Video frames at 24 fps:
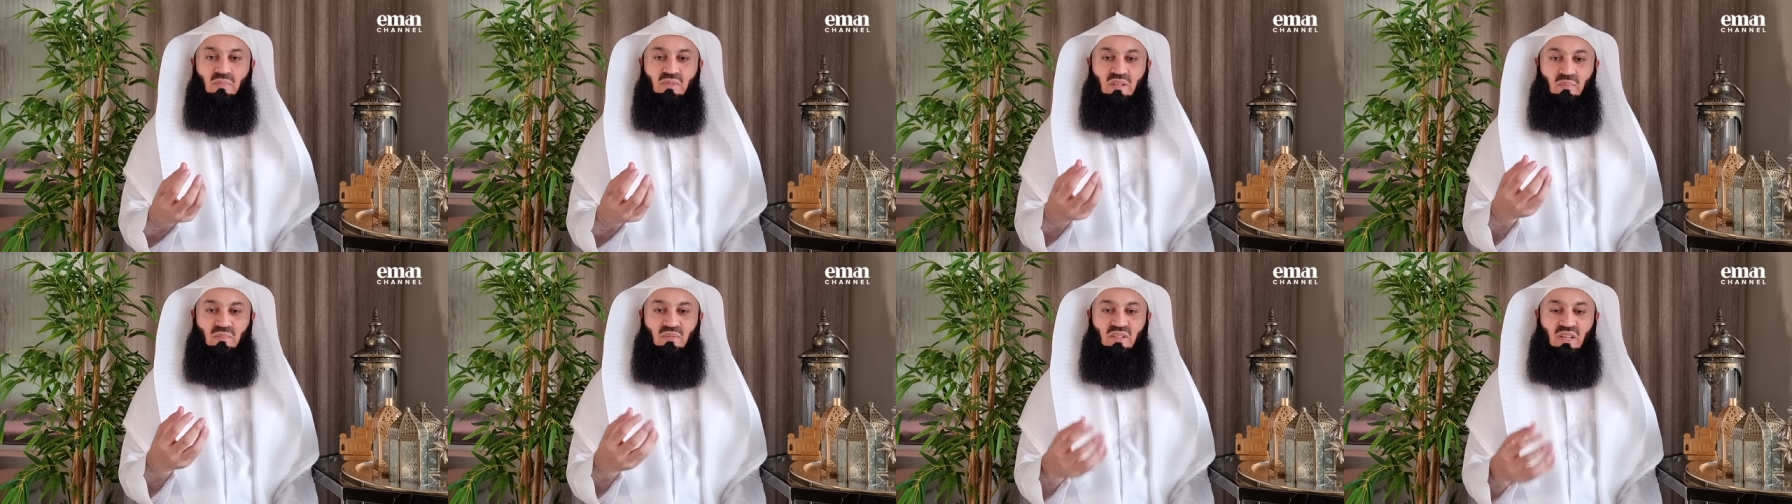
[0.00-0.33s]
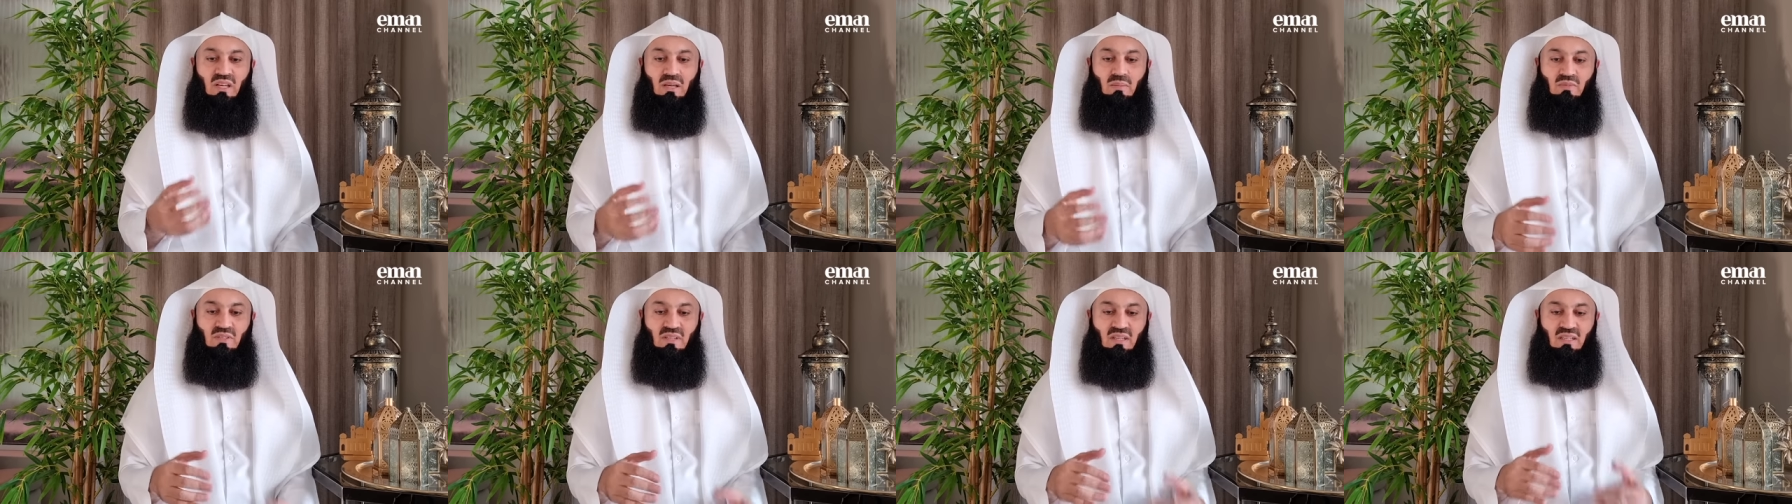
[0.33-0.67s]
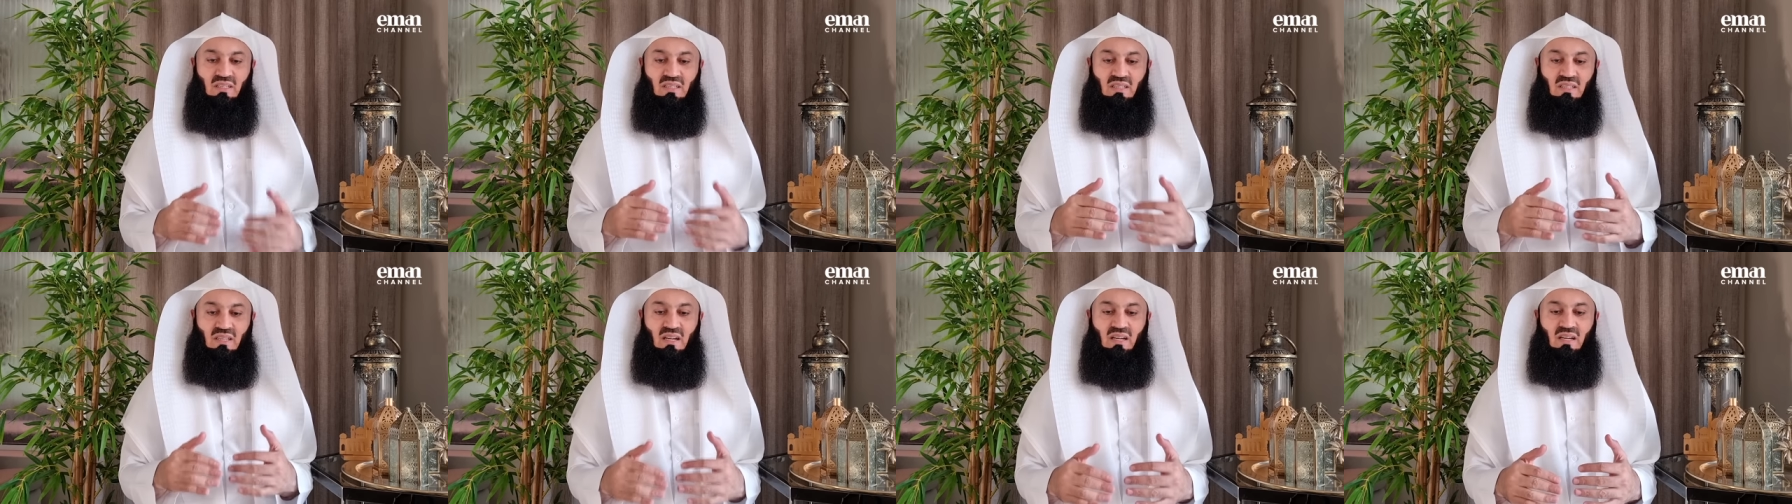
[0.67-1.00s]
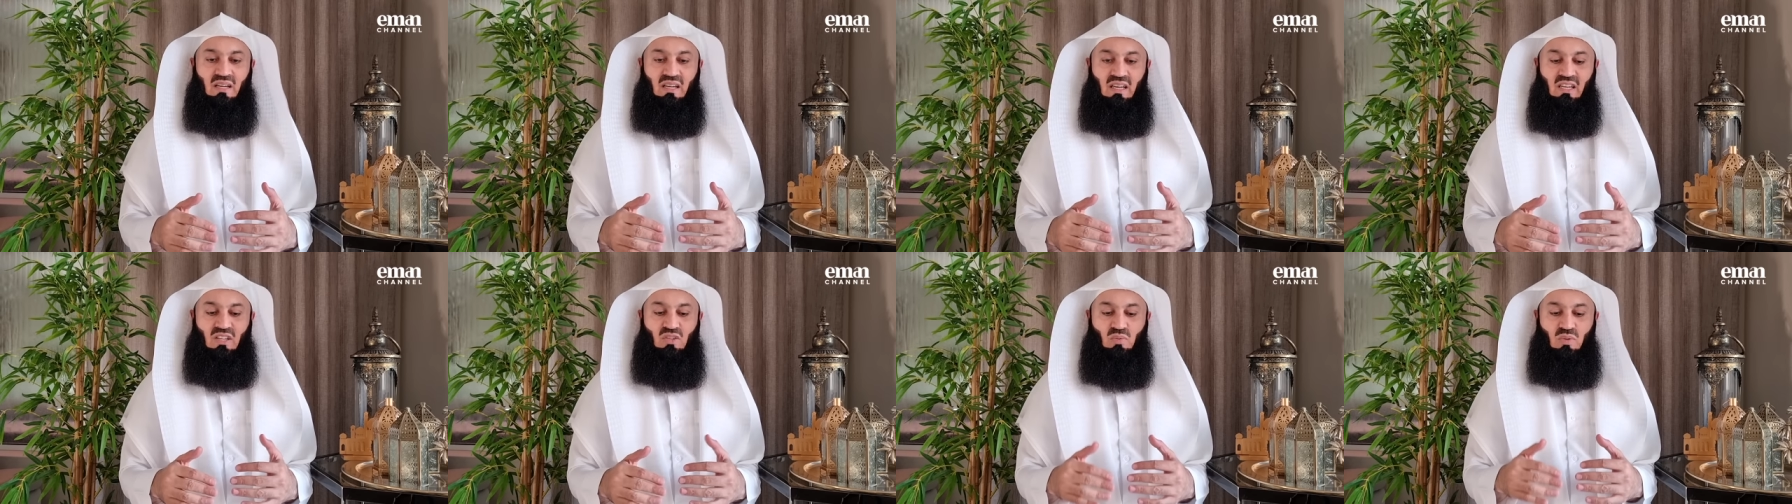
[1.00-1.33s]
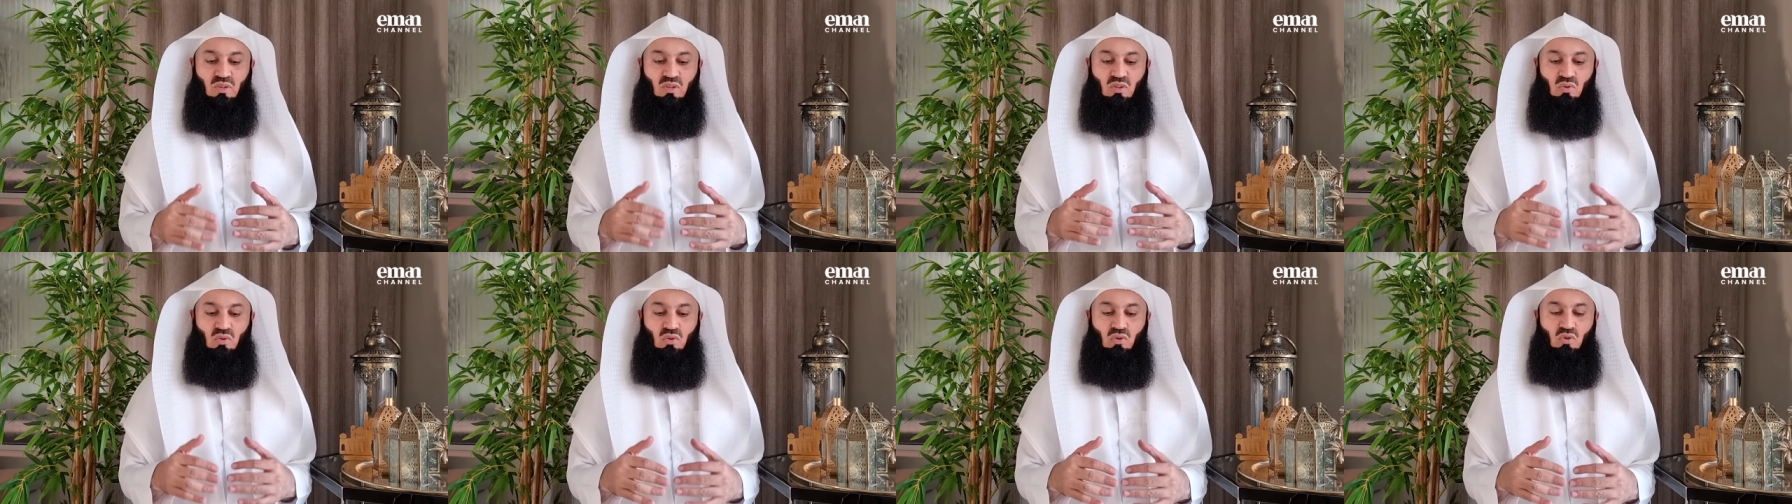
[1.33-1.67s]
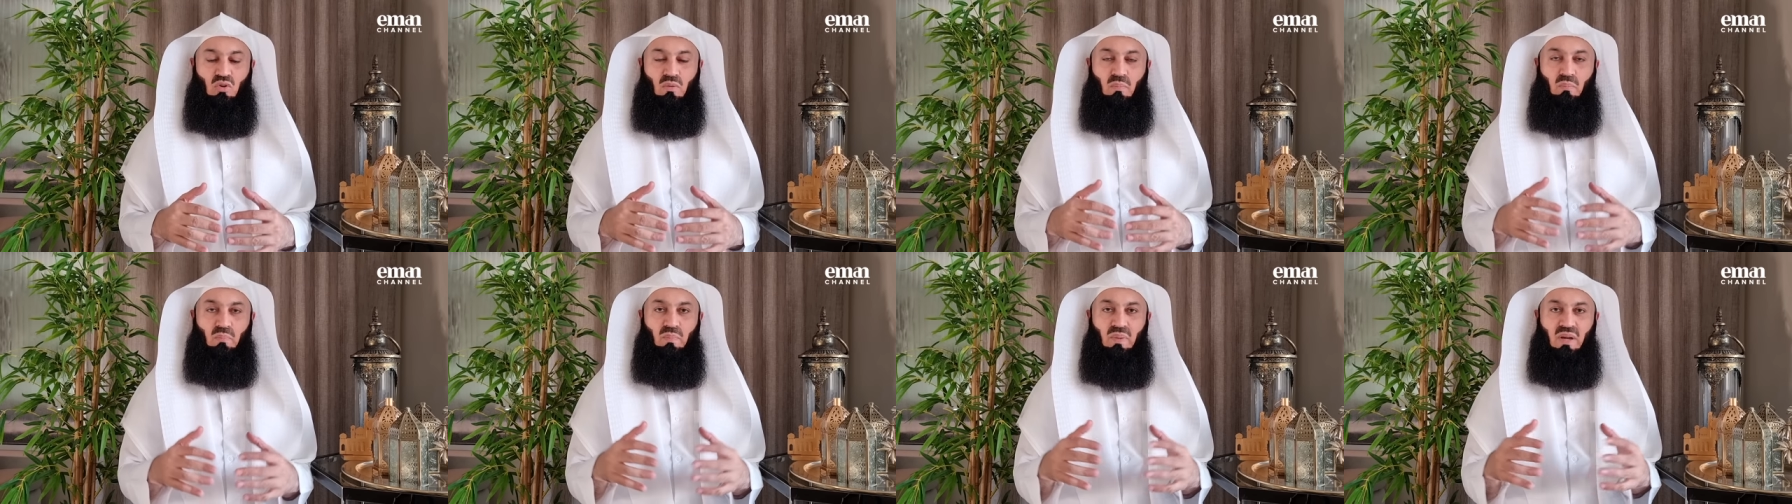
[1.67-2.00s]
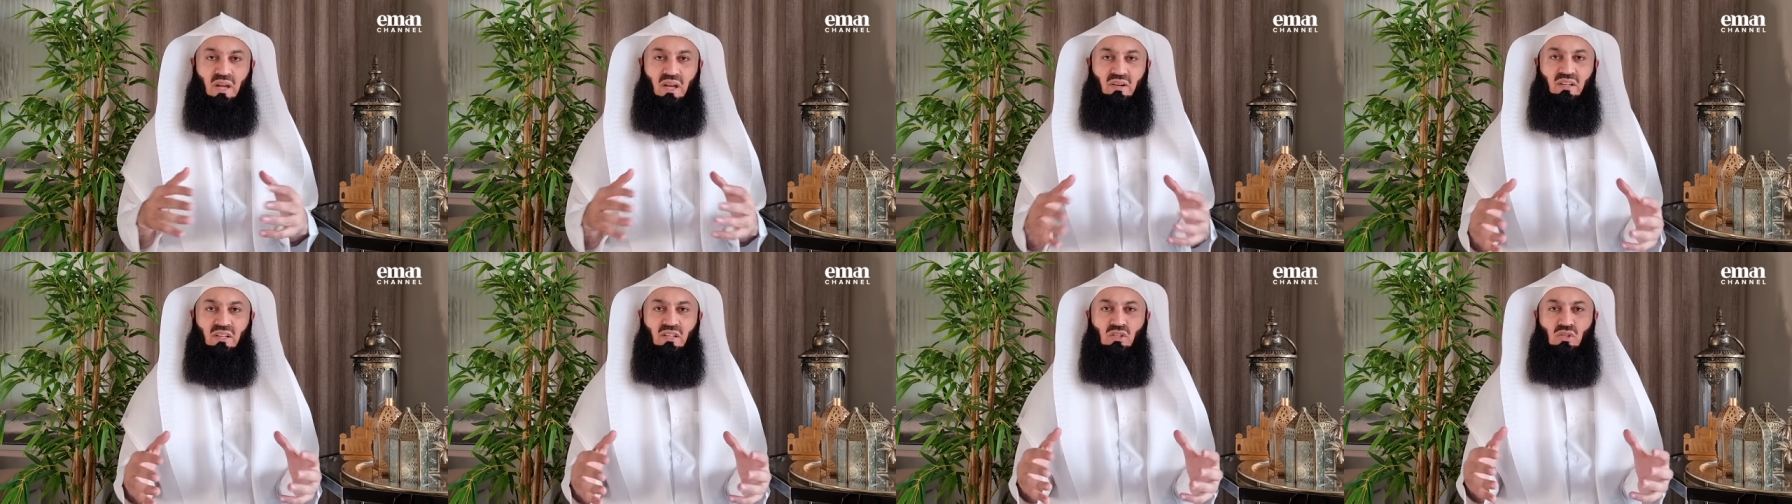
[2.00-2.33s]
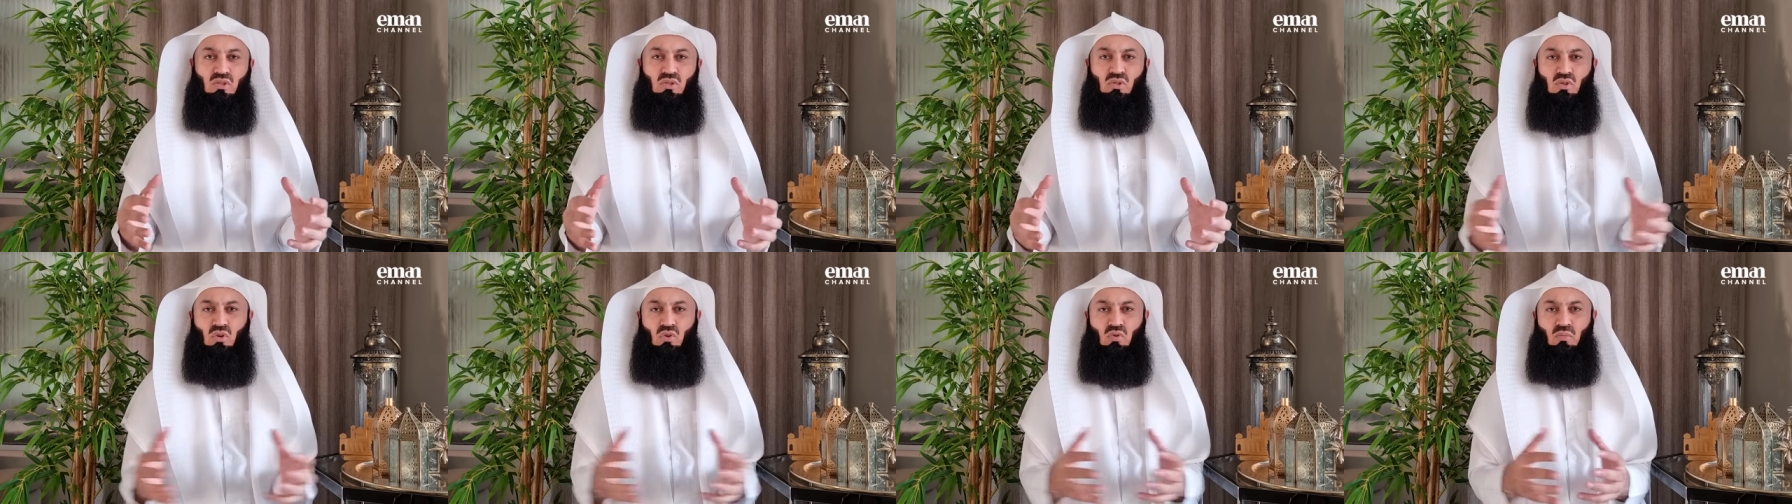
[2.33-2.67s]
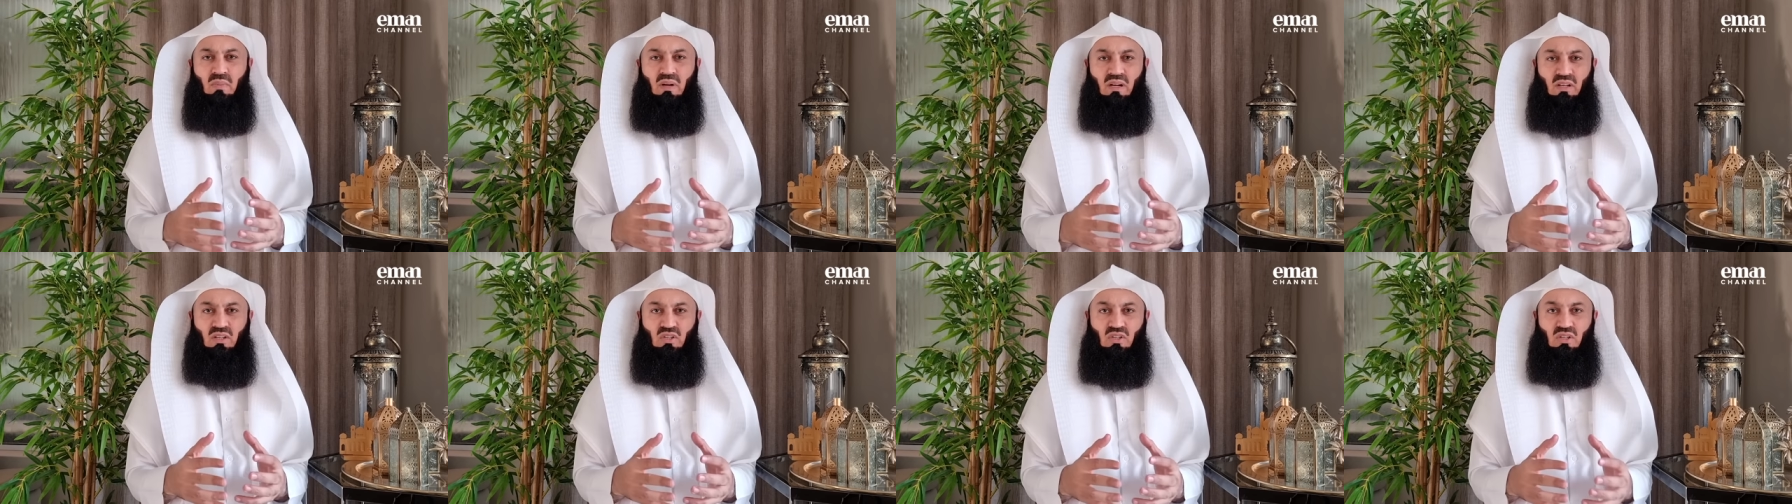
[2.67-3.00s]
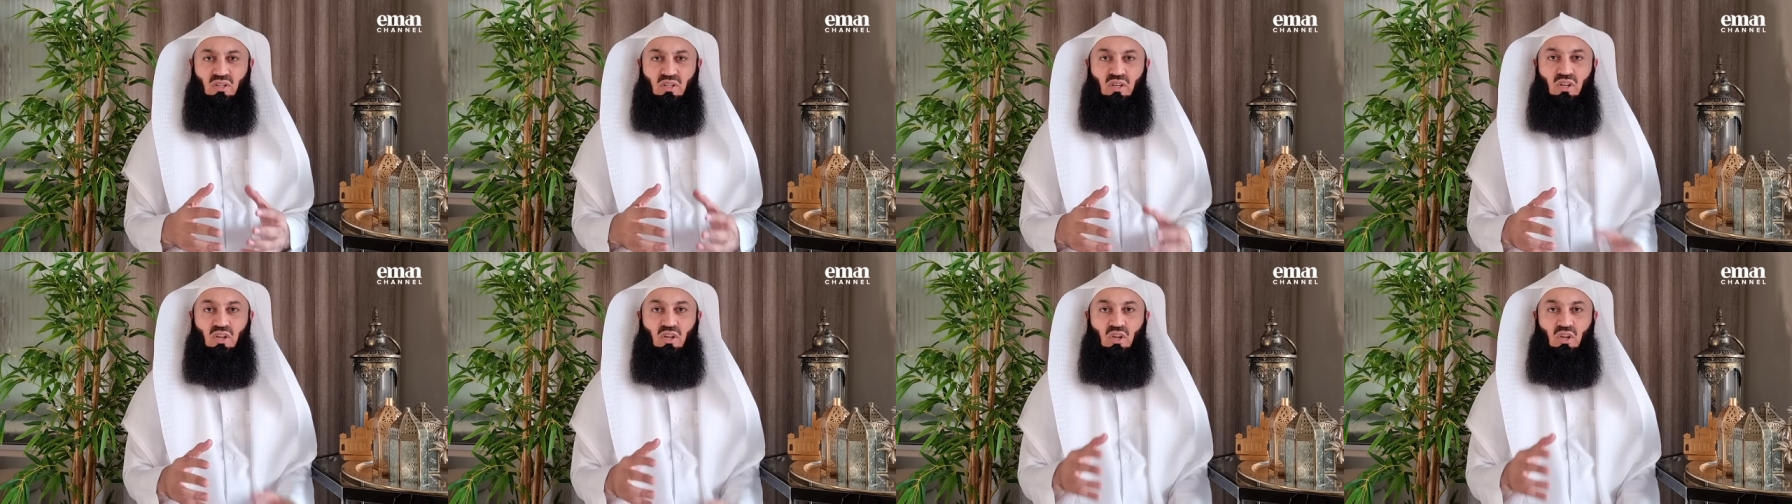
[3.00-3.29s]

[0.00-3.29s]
Sometimes at a young age, when you're comparing so much,